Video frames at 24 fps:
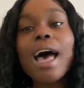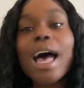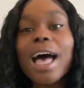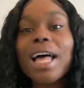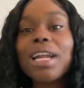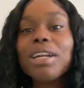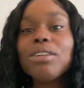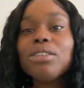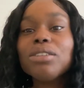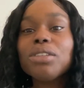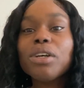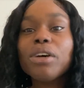I
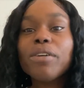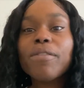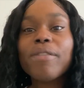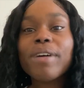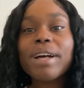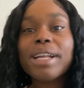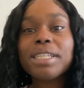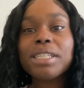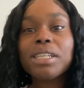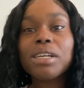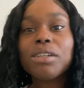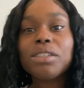don't know if
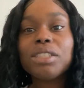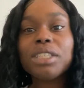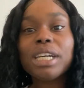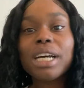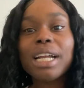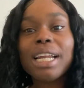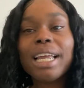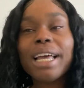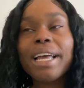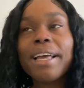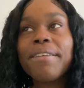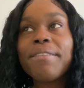I told
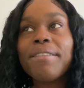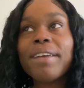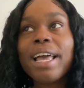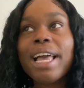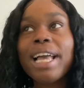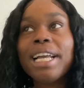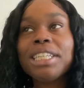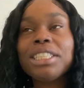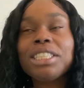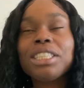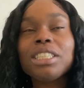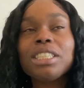y'all, I have
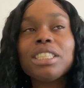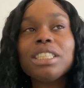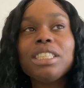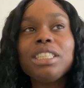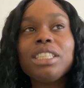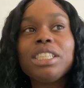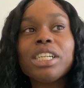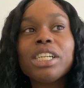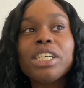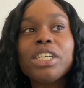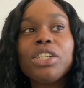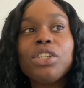actually
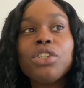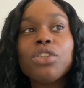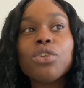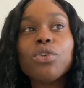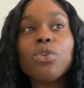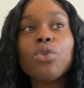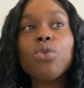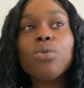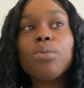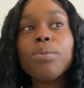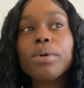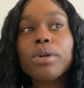done
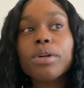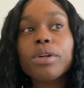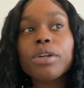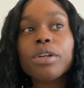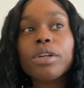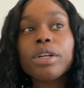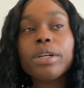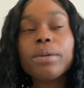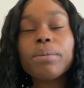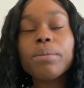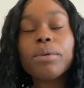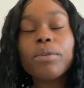
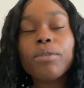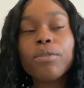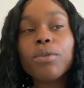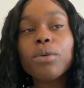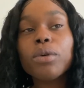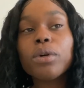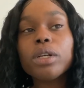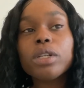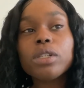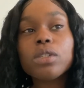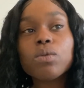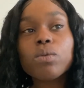Uber
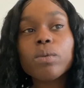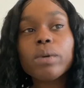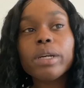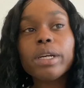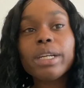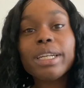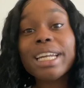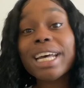before as well.